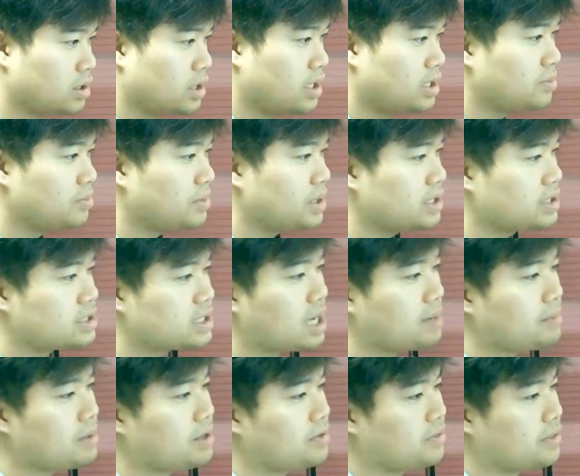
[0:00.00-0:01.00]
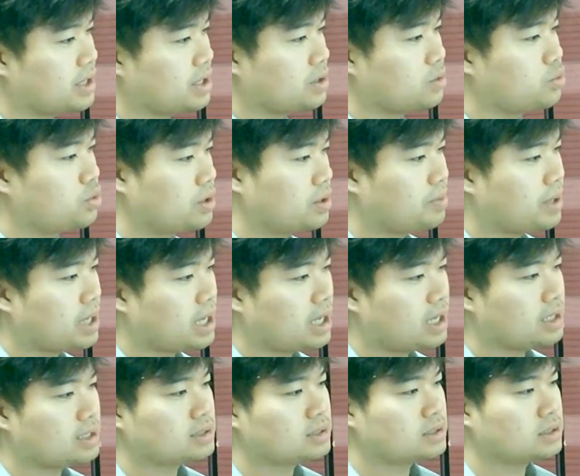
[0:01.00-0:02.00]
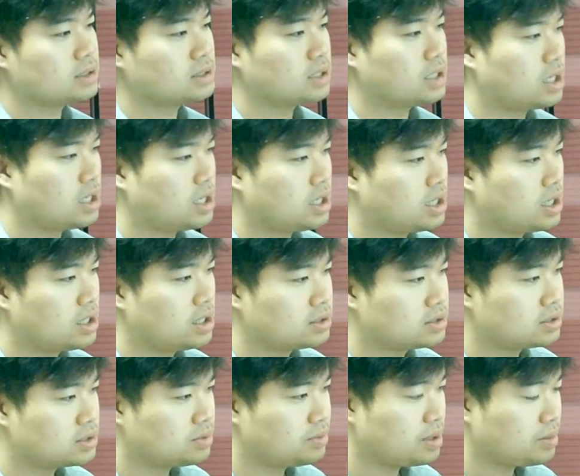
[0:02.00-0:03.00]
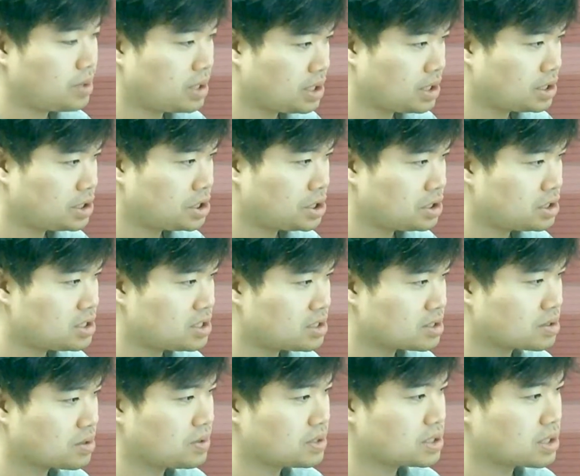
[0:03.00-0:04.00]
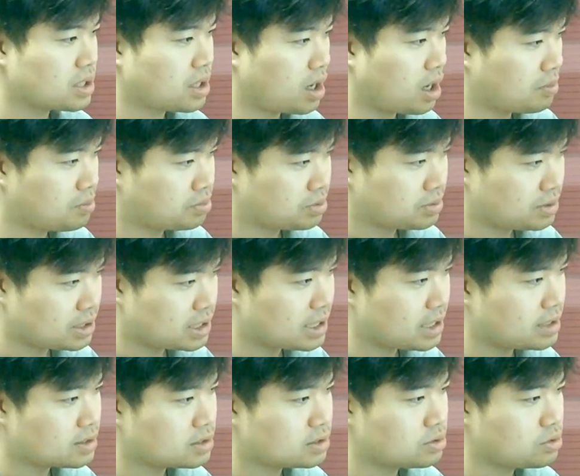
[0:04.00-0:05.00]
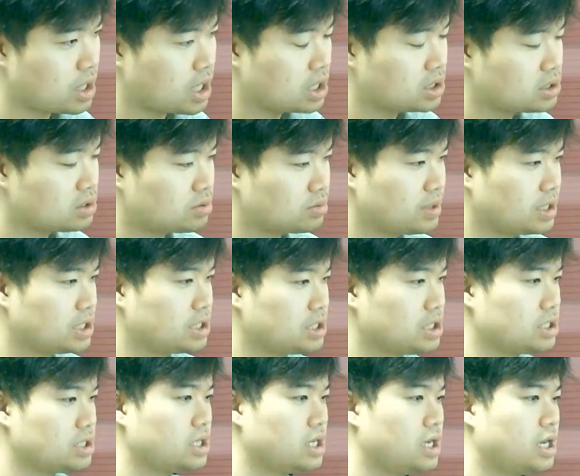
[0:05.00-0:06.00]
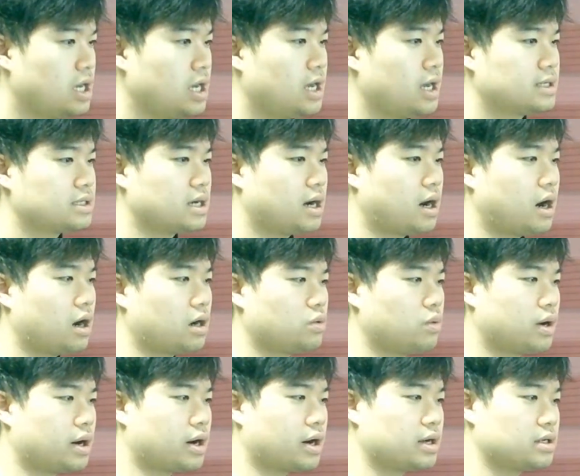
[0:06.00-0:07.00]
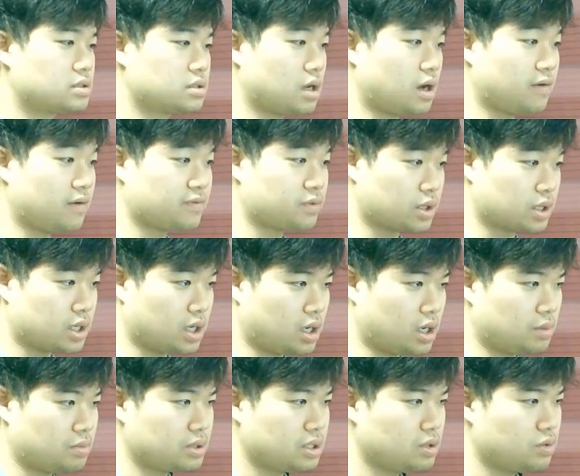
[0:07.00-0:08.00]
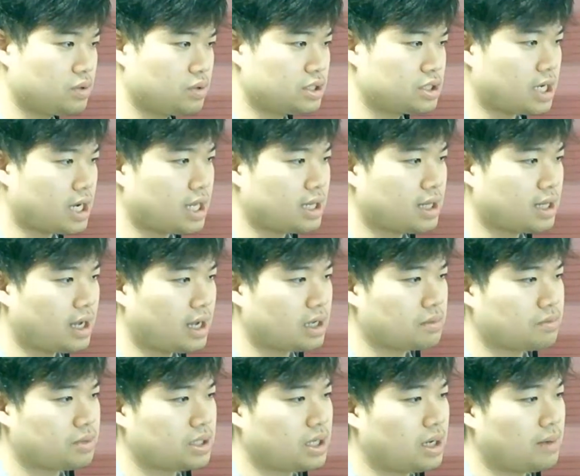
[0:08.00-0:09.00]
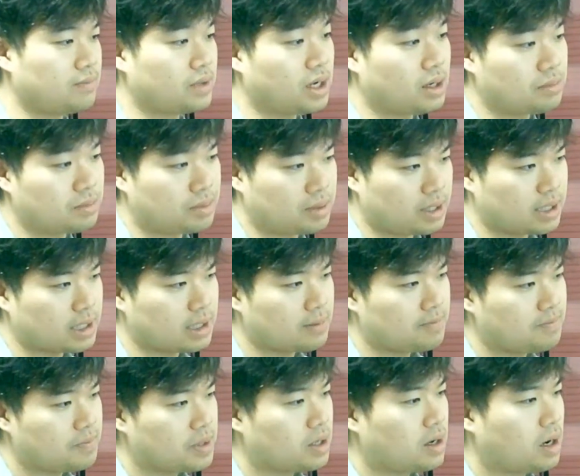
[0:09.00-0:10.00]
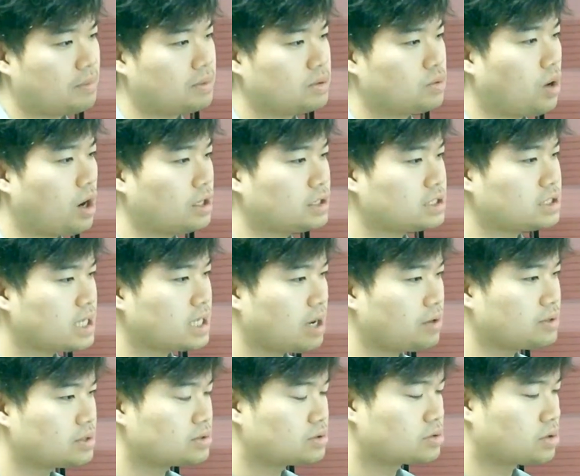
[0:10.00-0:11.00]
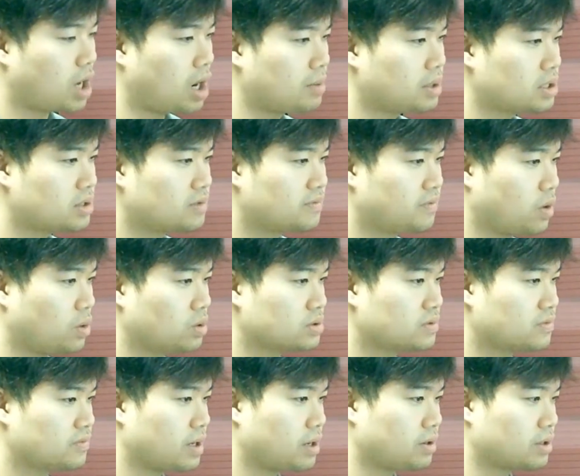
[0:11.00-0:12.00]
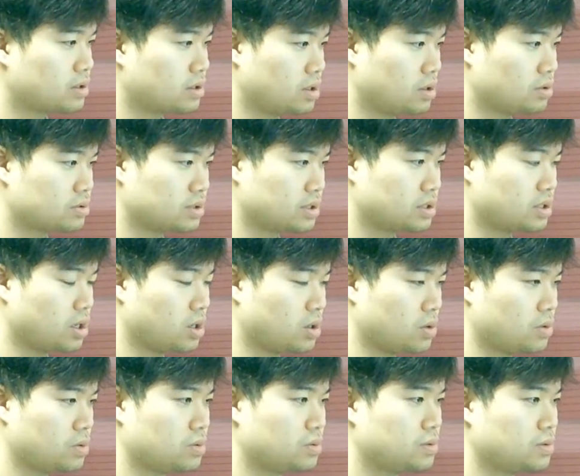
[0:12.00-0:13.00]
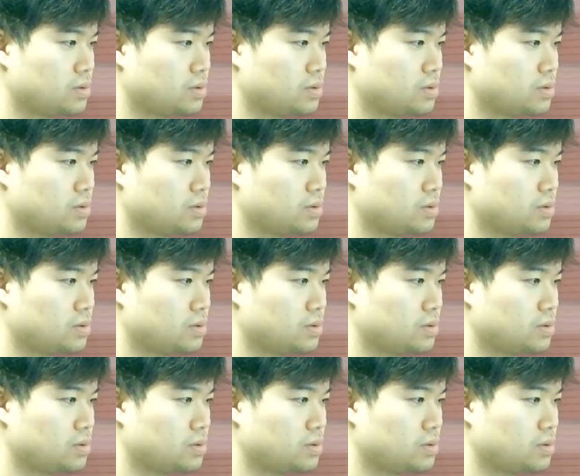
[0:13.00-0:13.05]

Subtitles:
In the meantime, I think you could pay to be patient. Cisco is completing its transformation as a hardware and software company, which I like, but I'm not buying. I'll be watching how this drama unfolds very closely, though.